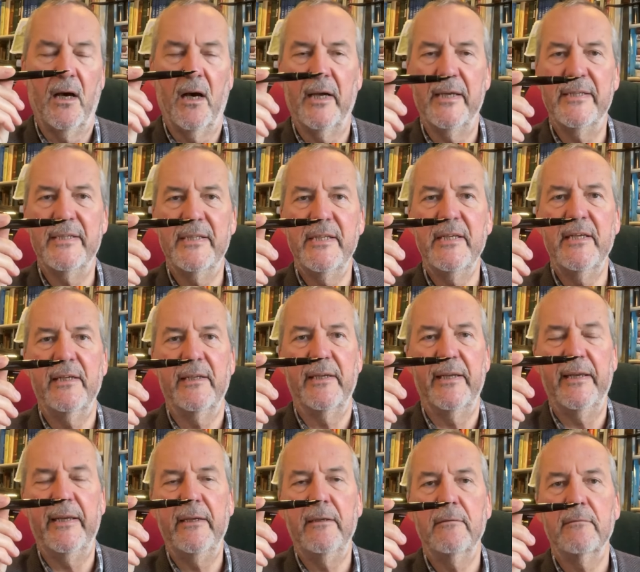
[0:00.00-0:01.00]

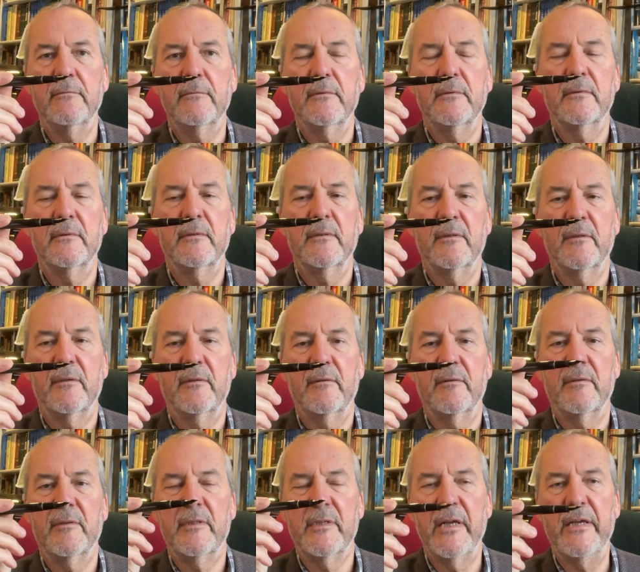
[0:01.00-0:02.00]
Ideally,
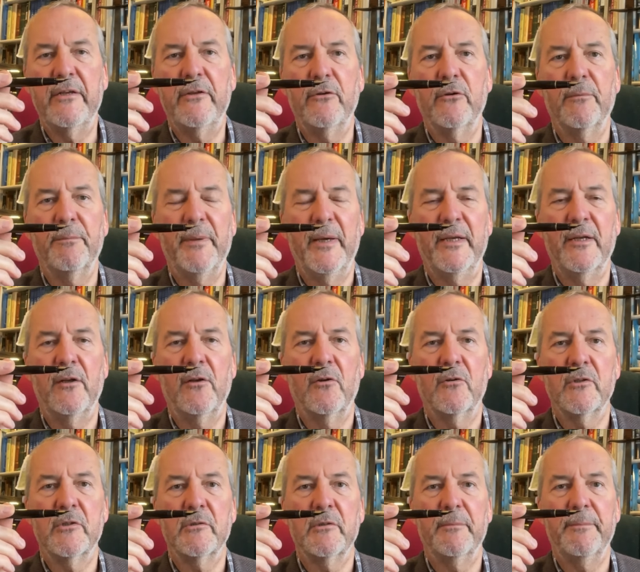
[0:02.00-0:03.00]
take your pen
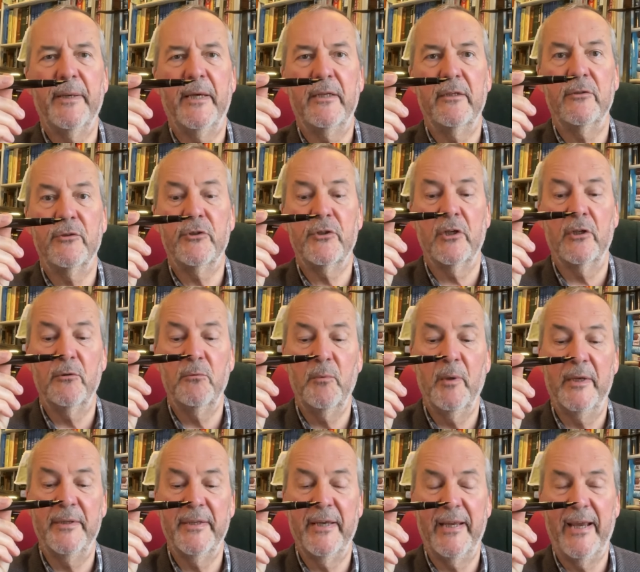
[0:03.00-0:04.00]
along to a pen show
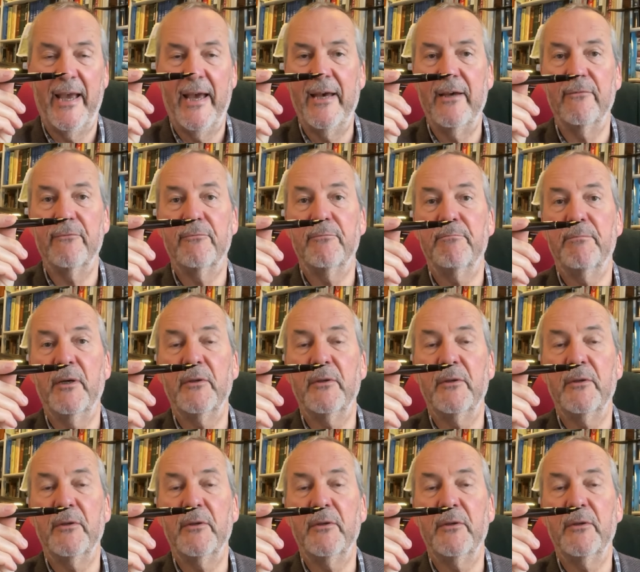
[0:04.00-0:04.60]
where they have